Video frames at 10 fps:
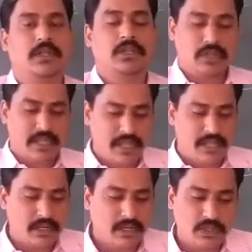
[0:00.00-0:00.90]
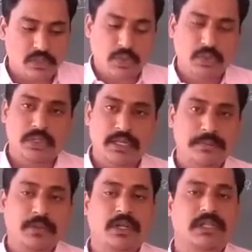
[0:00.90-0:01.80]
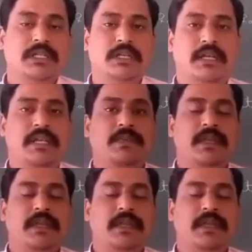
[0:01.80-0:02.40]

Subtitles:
So here, to reproduction rate,